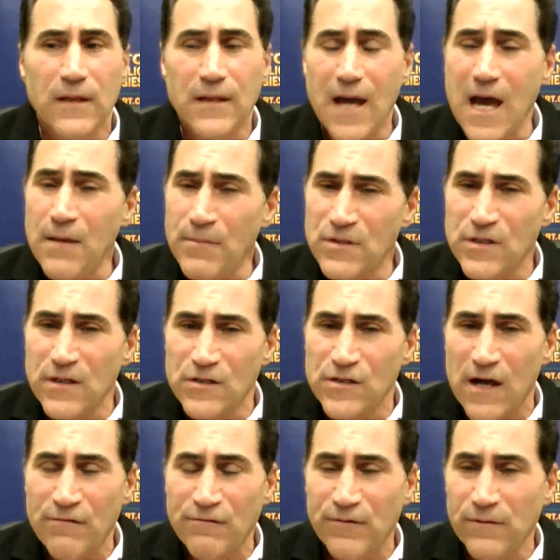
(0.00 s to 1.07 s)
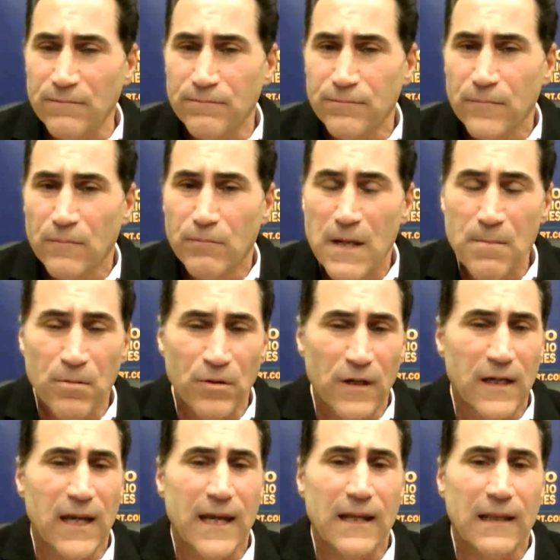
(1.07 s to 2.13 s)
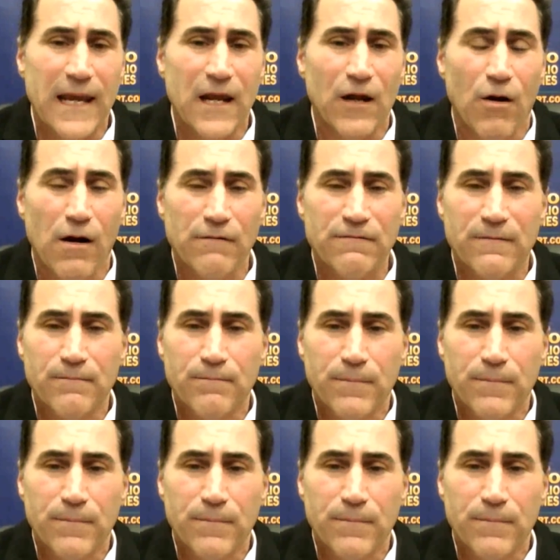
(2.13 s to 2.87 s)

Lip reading: economy is going to suffer. People are going to get laid off.